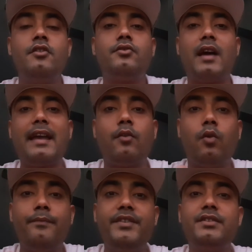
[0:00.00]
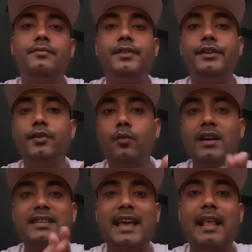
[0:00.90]
So I hope this video
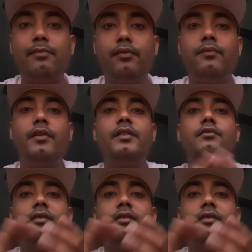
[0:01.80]
was helpful for you.